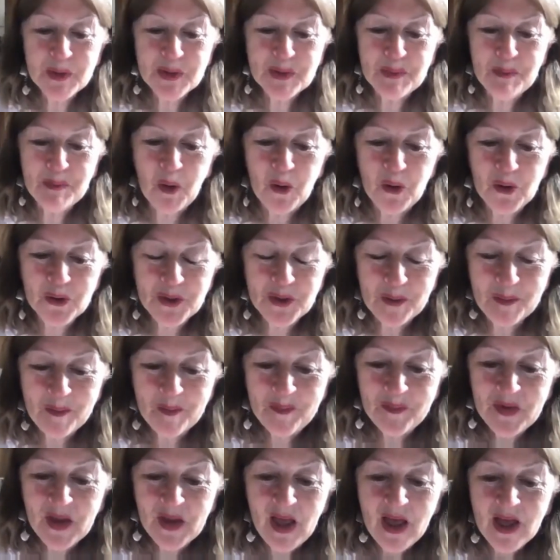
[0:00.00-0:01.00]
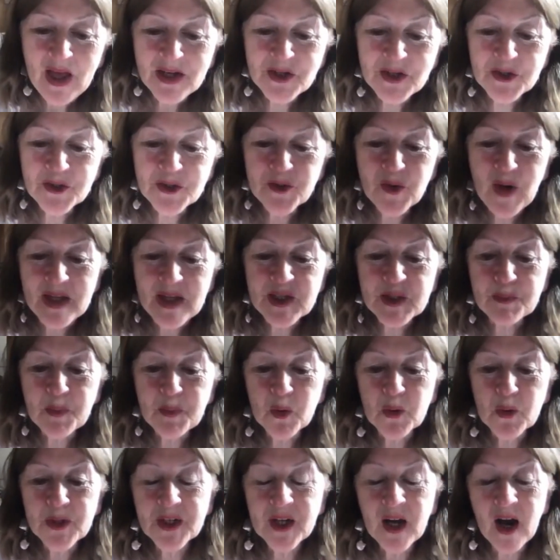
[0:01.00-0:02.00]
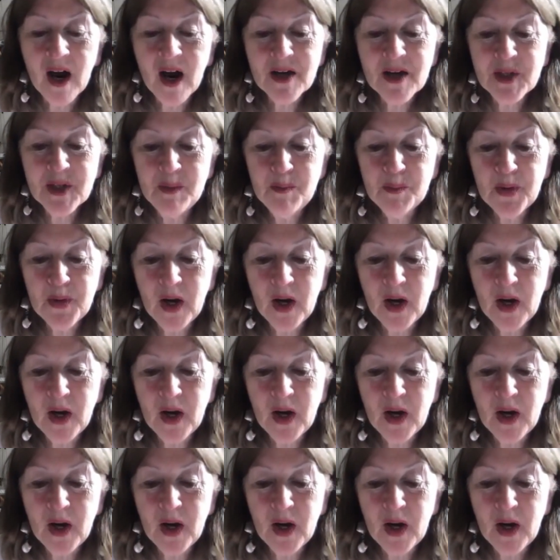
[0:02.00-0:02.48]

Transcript: bought to transport garden